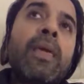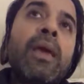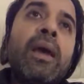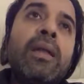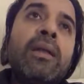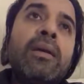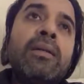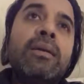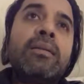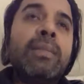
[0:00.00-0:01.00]
and
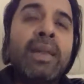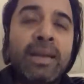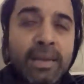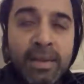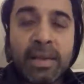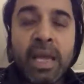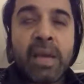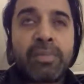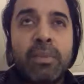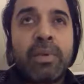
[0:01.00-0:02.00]
their military
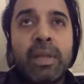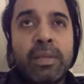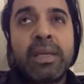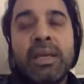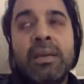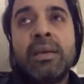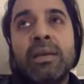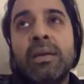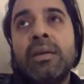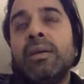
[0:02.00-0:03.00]
capability.
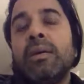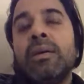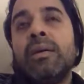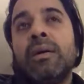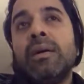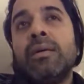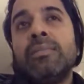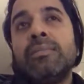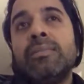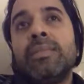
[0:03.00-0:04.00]

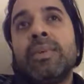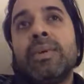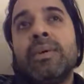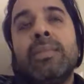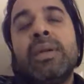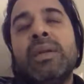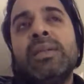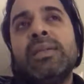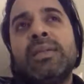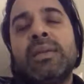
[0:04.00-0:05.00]
Um, but
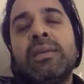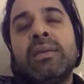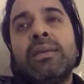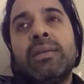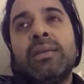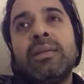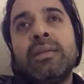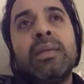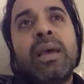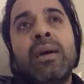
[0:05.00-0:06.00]
instead,
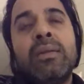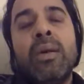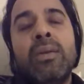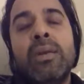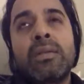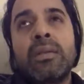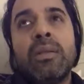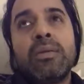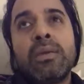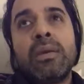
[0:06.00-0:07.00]
they are not
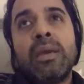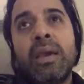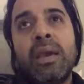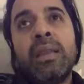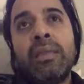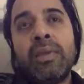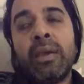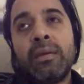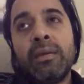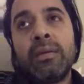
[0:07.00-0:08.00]
disclosing
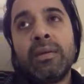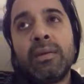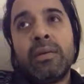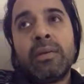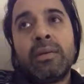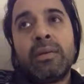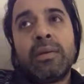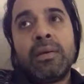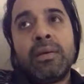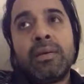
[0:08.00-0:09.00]
anything.
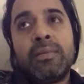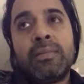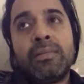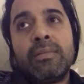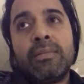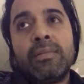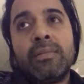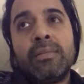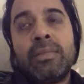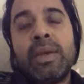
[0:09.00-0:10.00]
Um,
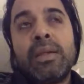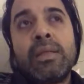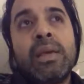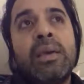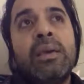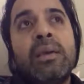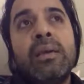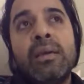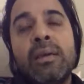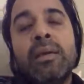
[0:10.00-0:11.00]
they're saying
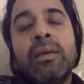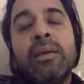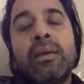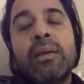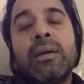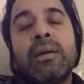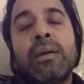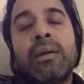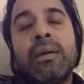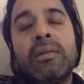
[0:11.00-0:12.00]

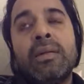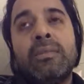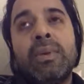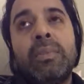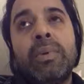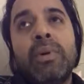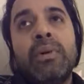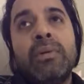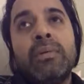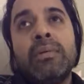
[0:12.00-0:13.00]
the people
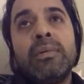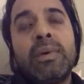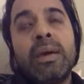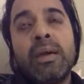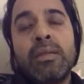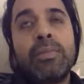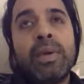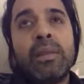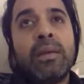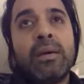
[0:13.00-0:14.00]
have
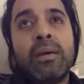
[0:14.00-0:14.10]
been